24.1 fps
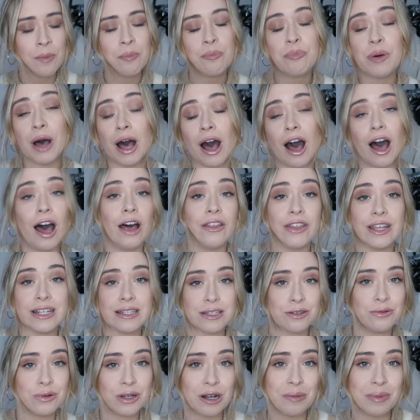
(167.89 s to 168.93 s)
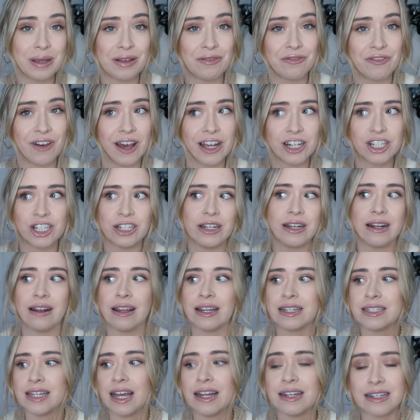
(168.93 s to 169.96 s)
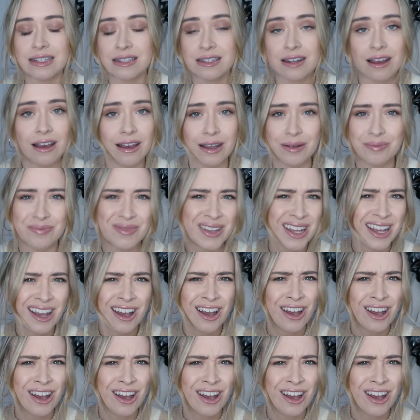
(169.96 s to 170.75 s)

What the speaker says: but are they still going to be in fashion in like 10 years time?